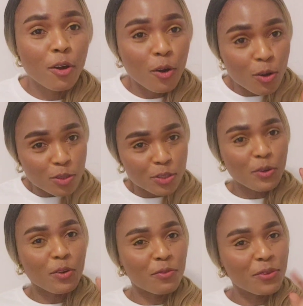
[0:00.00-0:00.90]
cost
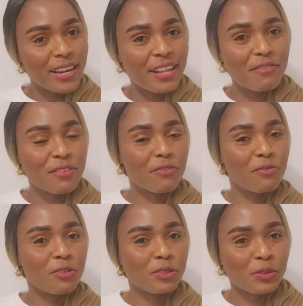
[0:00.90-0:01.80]
of living
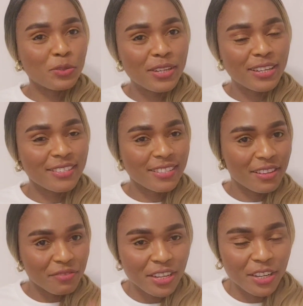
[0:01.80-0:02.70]
for students
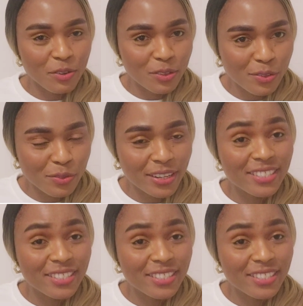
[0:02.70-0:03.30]
living in Austria.